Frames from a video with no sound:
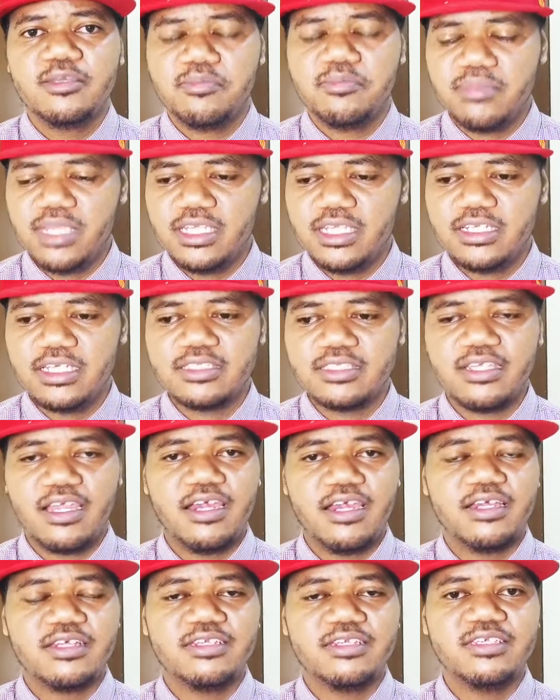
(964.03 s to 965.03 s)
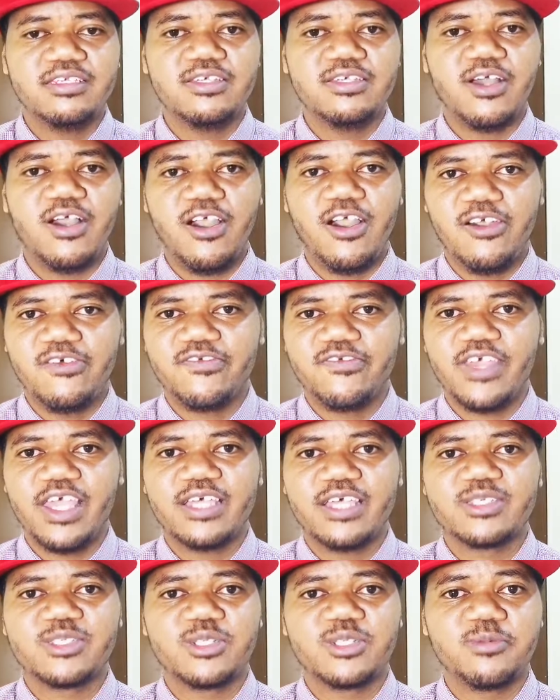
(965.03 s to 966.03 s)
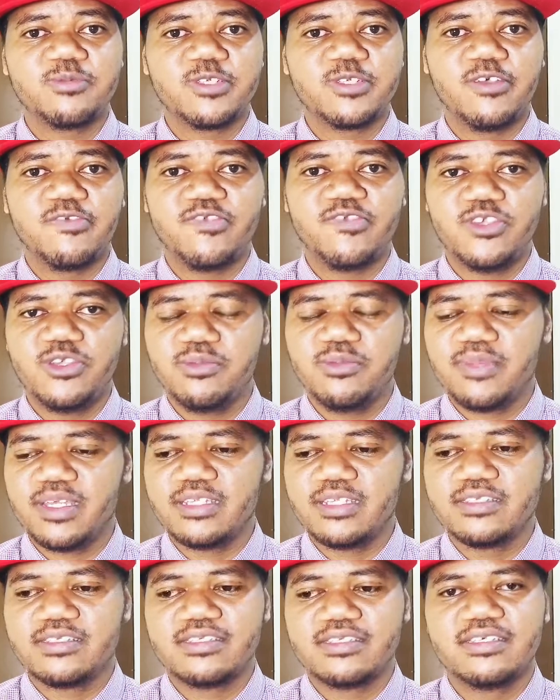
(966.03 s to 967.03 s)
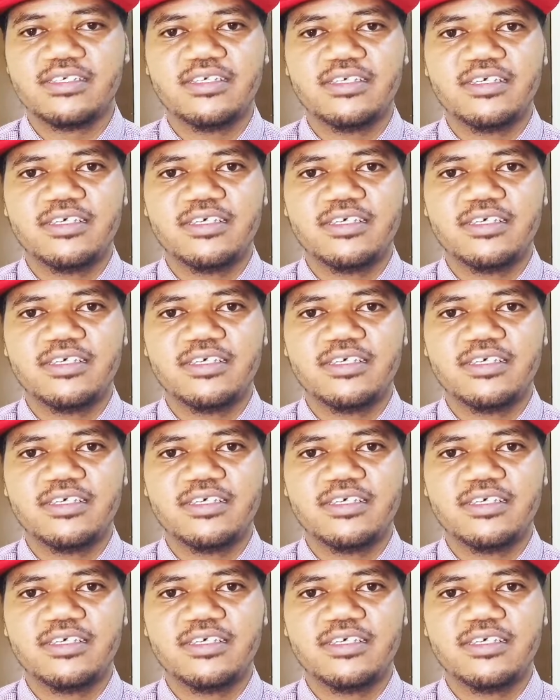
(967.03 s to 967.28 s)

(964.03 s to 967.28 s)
made entirely of excerpts of humans,